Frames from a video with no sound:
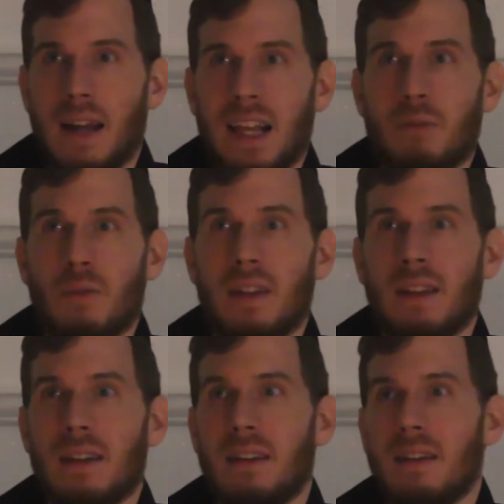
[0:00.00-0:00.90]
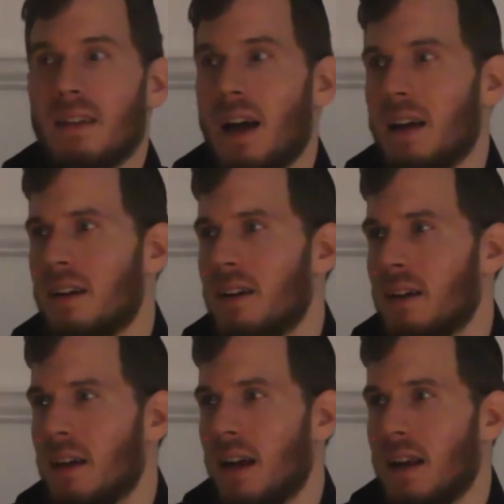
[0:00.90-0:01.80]
not within the
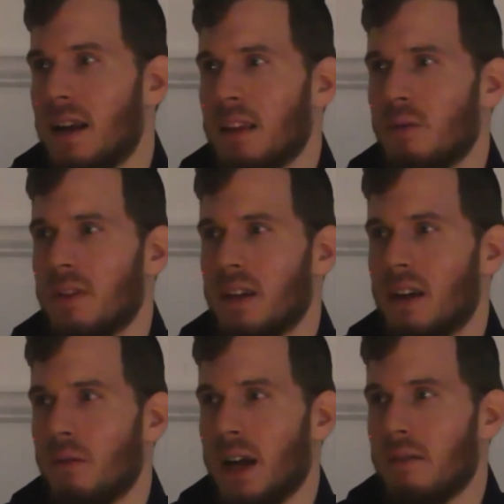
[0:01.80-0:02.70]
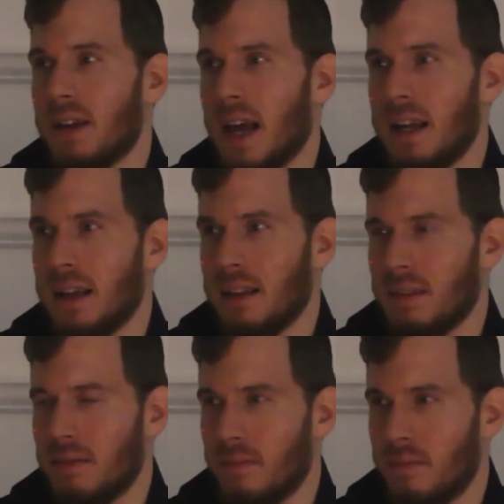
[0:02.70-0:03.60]
desire and not within our way of getting
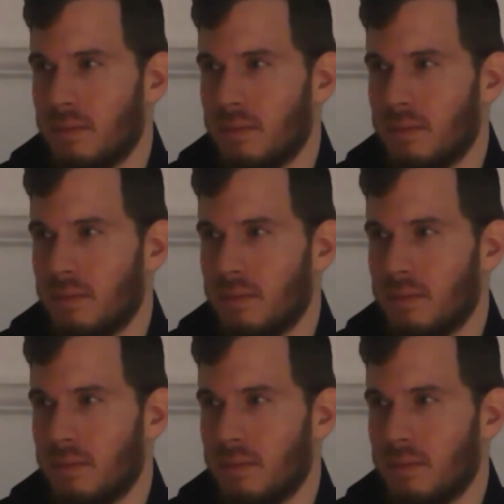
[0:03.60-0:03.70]
it.